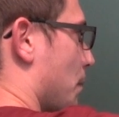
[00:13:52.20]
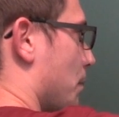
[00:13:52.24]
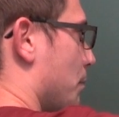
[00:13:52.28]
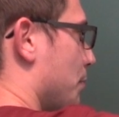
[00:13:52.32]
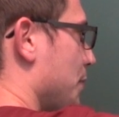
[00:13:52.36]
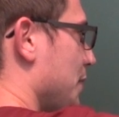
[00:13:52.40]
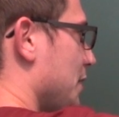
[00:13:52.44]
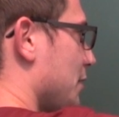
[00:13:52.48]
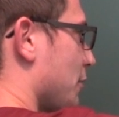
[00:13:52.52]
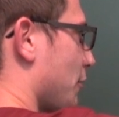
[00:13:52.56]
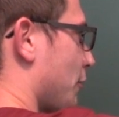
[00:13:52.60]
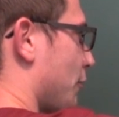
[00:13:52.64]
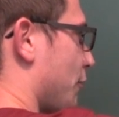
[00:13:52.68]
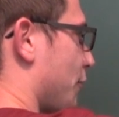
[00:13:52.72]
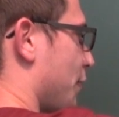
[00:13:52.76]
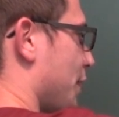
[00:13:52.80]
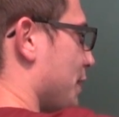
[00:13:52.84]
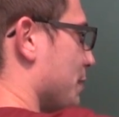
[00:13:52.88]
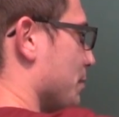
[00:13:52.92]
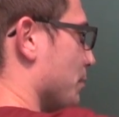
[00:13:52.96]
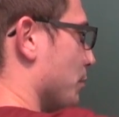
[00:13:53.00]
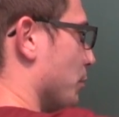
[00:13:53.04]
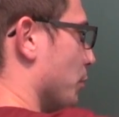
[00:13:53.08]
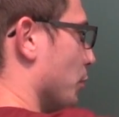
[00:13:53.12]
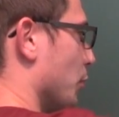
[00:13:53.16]
big
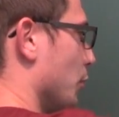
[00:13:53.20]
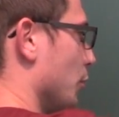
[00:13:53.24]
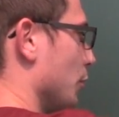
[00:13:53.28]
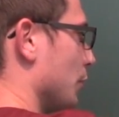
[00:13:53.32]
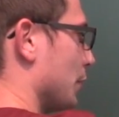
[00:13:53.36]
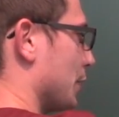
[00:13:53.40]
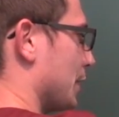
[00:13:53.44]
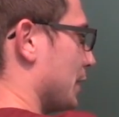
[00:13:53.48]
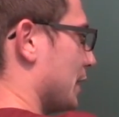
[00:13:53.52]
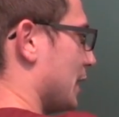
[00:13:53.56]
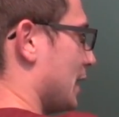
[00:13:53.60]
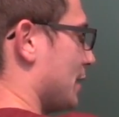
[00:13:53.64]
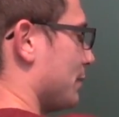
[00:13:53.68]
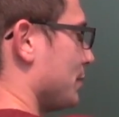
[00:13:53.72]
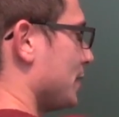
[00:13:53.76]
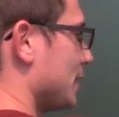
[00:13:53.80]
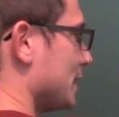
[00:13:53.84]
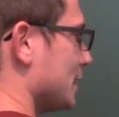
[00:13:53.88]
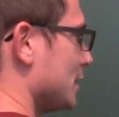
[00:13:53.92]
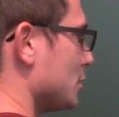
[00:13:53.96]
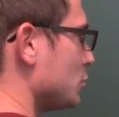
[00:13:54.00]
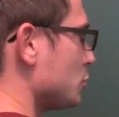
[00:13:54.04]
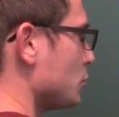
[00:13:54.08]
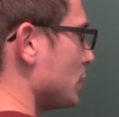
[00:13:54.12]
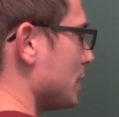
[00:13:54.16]
fat boy? I
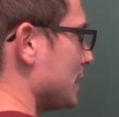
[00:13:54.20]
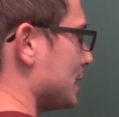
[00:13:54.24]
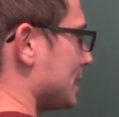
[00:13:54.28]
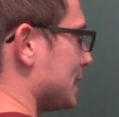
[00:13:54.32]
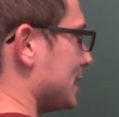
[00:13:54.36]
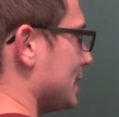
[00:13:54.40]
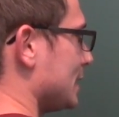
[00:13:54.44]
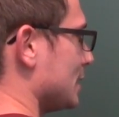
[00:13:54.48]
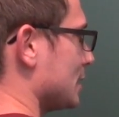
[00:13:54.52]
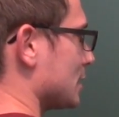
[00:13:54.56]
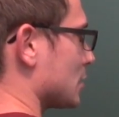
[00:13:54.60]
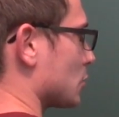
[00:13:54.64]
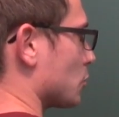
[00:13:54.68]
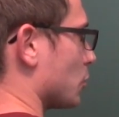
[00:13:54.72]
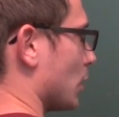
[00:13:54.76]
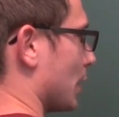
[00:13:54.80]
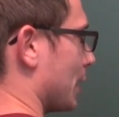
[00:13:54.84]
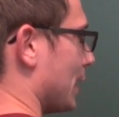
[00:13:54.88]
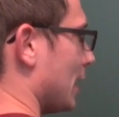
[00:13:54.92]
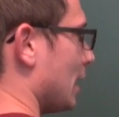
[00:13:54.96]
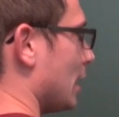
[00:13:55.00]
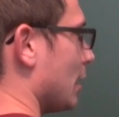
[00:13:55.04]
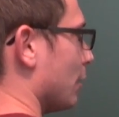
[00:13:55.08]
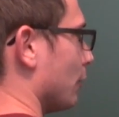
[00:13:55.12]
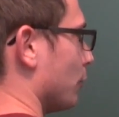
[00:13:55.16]
mean, this right here is one
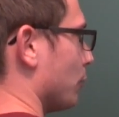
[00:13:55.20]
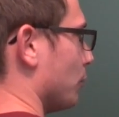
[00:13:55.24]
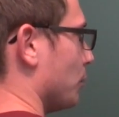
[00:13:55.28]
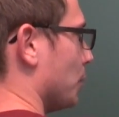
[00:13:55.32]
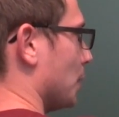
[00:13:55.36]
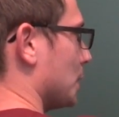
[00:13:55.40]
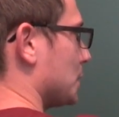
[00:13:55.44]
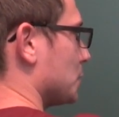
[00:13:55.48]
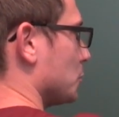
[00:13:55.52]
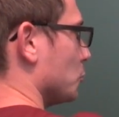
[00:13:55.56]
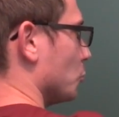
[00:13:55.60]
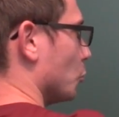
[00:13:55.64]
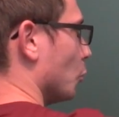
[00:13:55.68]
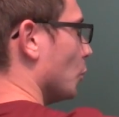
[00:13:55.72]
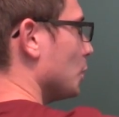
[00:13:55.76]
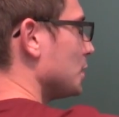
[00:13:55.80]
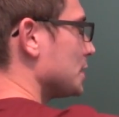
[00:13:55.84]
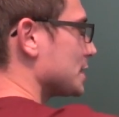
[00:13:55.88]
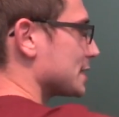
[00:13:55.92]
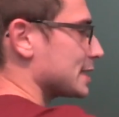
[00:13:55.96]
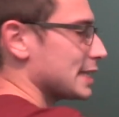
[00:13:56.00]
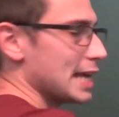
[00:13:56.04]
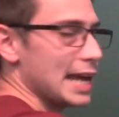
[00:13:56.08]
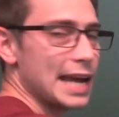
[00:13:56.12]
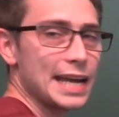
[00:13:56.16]
half, but what
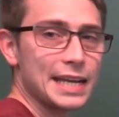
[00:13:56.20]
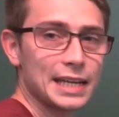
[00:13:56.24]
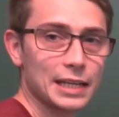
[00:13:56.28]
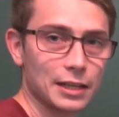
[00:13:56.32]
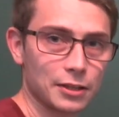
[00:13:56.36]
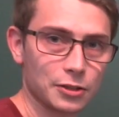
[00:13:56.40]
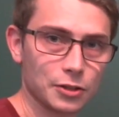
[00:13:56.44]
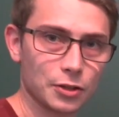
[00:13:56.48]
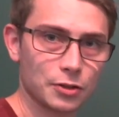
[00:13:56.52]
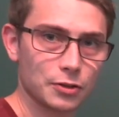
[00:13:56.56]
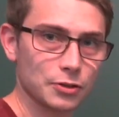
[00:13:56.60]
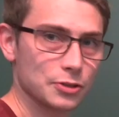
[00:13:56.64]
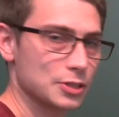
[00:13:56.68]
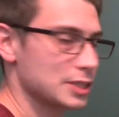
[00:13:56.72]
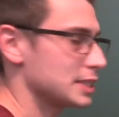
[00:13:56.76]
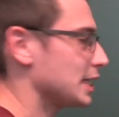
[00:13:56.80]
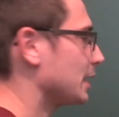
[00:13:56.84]
is A, you could